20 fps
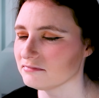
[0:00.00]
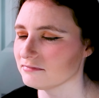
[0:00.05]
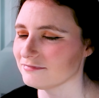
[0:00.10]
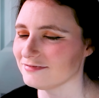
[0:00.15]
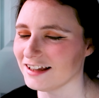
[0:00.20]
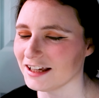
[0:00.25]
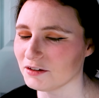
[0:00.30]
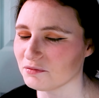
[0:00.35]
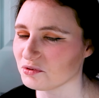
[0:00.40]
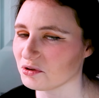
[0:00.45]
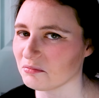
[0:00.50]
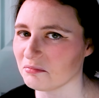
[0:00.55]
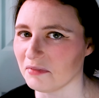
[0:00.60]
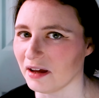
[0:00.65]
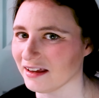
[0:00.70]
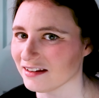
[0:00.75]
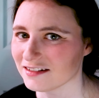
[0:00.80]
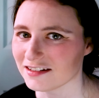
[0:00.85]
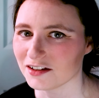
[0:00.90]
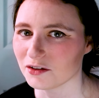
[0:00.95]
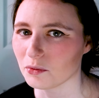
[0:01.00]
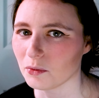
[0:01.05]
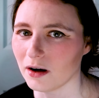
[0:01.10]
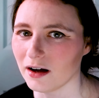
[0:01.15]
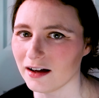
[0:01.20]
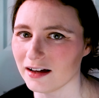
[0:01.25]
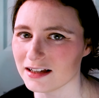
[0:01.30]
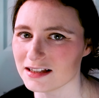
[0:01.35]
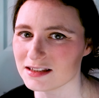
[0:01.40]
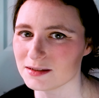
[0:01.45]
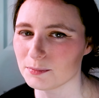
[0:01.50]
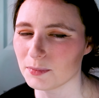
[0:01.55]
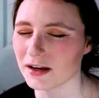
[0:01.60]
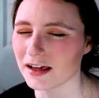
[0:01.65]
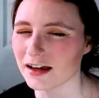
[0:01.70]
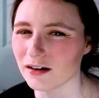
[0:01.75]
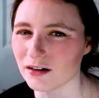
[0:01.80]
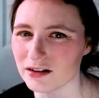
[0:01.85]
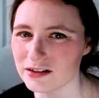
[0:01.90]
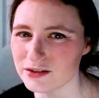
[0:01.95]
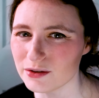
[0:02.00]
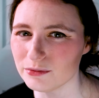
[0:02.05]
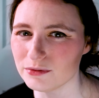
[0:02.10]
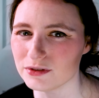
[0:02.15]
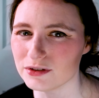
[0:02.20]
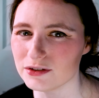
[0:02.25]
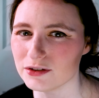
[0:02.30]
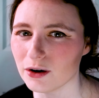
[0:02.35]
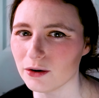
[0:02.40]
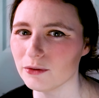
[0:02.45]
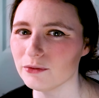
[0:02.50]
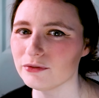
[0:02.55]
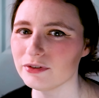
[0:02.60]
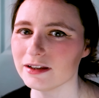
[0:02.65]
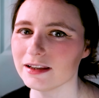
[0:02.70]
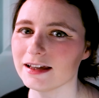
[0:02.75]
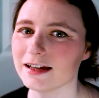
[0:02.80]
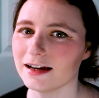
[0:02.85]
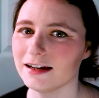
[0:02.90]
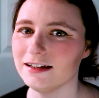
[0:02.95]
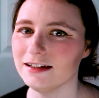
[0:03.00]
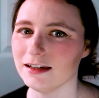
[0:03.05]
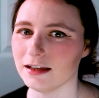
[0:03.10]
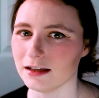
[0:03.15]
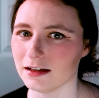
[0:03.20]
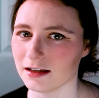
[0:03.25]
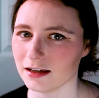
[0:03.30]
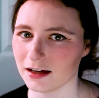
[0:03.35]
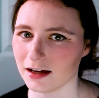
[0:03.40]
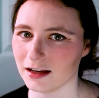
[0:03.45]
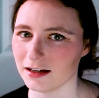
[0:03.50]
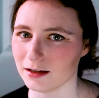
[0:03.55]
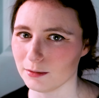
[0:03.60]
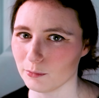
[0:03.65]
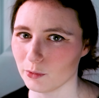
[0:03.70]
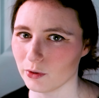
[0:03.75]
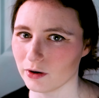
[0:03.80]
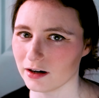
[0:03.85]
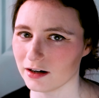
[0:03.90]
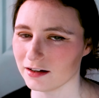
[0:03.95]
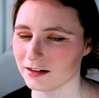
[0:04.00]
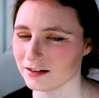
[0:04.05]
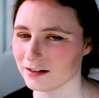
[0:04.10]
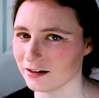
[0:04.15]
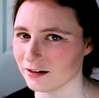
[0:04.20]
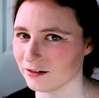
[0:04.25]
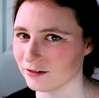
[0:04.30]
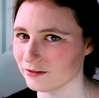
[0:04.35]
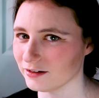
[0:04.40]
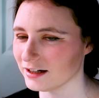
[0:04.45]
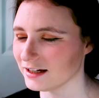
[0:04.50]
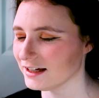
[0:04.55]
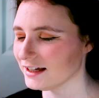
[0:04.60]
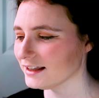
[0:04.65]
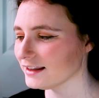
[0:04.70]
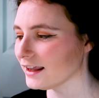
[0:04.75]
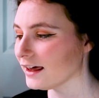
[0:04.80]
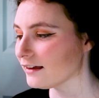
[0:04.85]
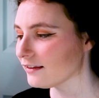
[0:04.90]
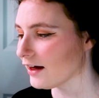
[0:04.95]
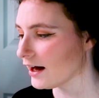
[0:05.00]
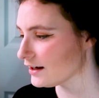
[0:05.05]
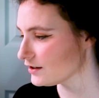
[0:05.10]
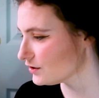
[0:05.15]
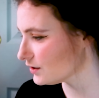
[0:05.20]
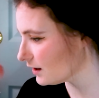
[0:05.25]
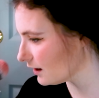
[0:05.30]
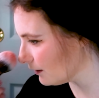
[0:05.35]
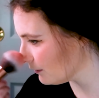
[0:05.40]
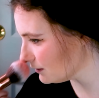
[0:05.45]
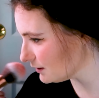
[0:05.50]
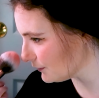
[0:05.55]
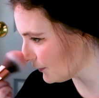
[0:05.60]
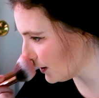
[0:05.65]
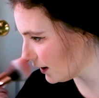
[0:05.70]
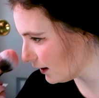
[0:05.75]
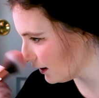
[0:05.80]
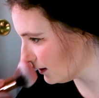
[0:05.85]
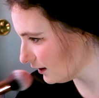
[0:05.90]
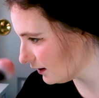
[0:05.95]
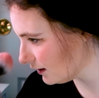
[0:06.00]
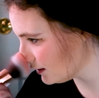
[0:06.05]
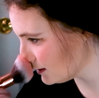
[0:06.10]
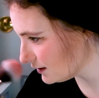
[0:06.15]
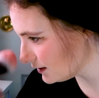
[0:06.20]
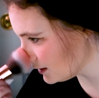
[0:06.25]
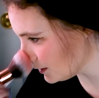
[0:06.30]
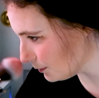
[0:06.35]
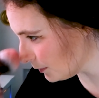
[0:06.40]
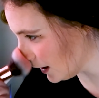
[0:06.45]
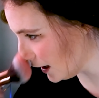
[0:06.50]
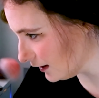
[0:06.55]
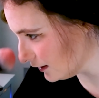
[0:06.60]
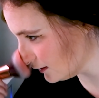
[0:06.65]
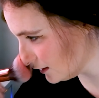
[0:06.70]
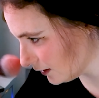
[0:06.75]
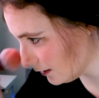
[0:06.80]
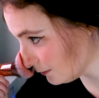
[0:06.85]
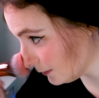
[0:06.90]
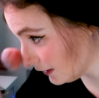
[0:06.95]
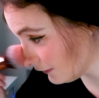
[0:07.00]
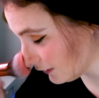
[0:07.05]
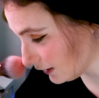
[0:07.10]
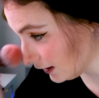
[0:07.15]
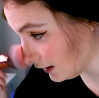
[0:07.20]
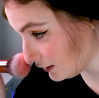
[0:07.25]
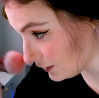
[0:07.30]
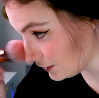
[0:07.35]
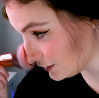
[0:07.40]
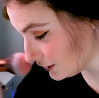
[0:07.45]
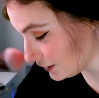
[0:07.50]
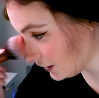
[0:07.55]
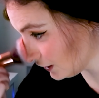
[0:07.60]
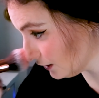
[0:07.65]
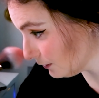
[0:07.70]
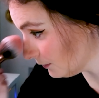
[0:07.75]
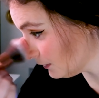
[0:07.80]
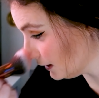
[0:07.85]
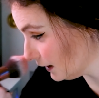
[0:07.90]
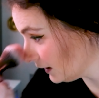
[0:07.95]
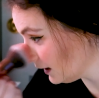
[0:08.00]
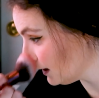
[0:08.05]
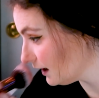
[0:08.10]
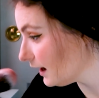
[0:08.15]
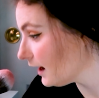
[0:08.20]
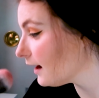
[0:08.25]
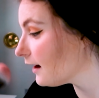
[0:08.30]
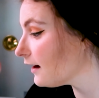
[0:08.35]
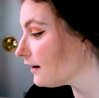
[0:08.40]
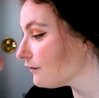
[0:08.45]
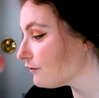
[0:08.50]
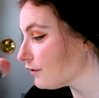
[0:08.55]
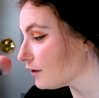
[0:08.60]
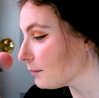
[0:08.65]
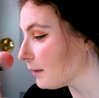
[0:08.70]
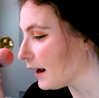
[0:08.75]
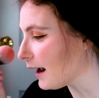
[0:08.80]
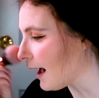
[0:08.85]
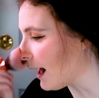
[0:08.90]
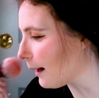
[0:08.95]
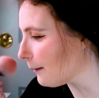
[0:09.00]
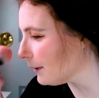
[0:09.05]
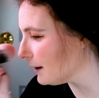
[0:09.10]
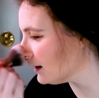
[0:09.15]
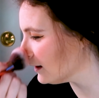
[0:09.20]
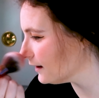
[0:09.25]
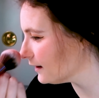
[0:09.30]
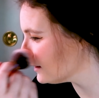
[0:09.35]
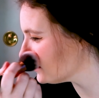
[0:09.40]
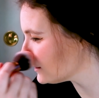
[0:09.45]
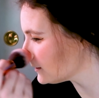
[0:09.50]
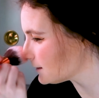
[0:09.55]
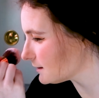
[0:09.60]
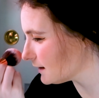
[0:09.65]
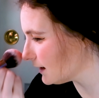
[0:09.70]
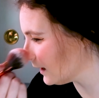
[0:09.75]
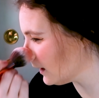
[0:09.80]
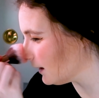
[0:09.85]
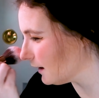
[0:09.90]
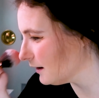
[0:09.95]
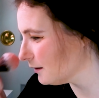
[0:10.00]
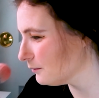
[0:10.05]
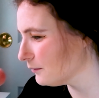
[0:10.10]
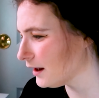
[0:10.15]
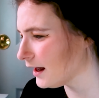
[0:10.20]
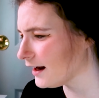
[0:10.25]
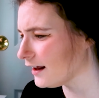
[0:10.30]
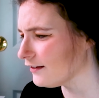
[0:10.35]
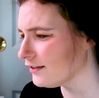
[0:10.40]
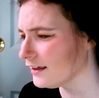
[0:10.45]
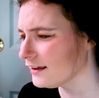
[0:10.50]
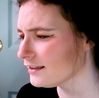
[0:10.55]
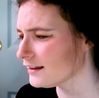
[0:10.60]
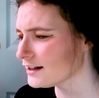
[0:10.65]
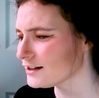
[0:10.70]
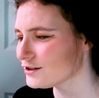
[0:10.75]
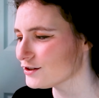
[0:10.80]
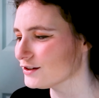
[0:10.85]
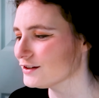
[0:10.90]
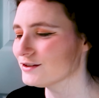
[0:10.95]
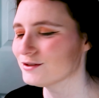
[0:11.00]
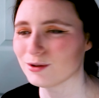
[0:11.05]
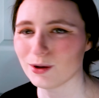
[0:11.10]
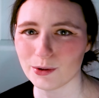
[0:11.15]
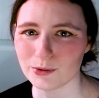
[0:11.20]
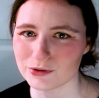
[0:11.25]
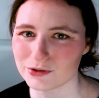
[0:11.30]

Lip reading: like romantic wise, but I also don't feel like I need it anymore, you know? Like, last year I was very dependent on my relationship for my happiness, and I think that's just so